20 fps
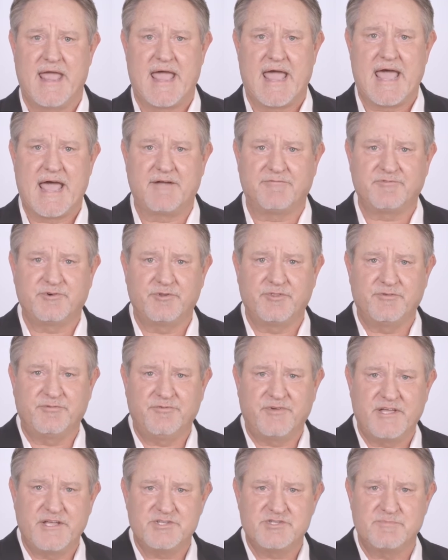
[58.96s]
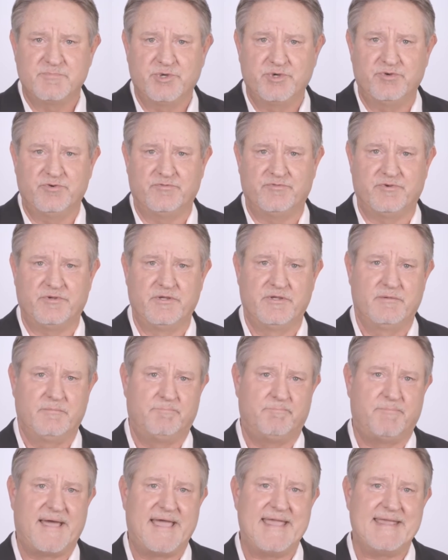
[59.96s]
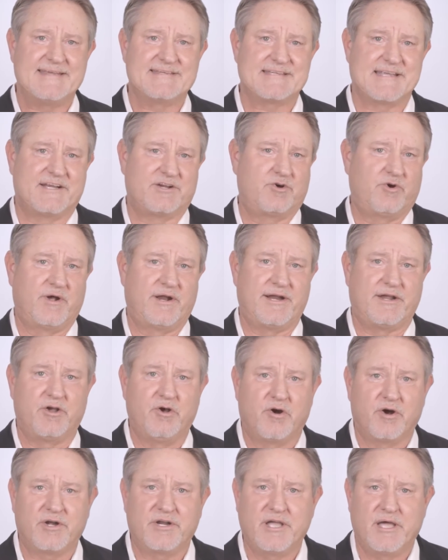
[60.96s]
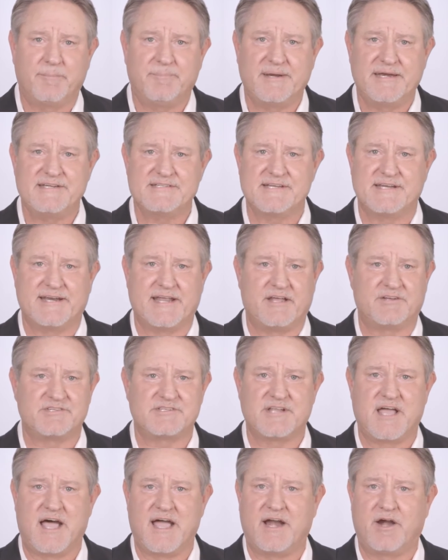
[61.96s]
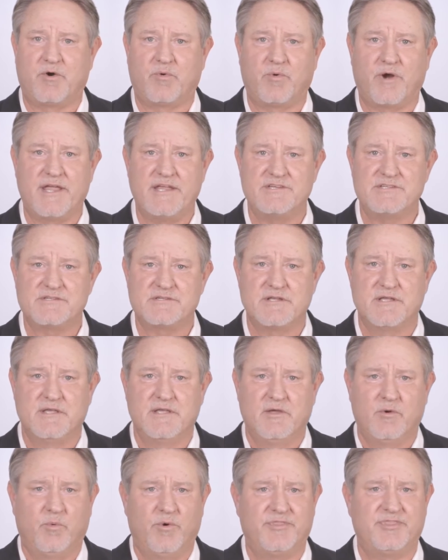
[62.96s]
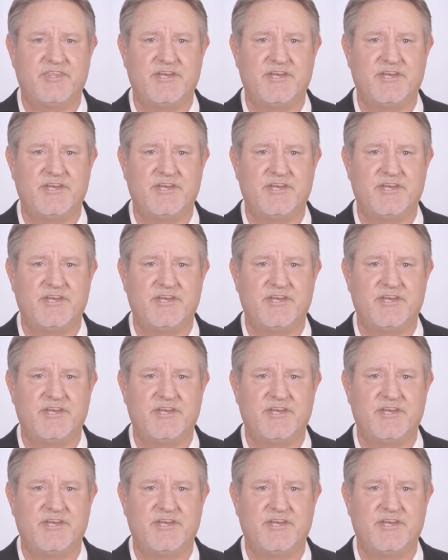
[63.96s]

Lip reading: After the Fed's move, banks and credit card companies announced higher rates, with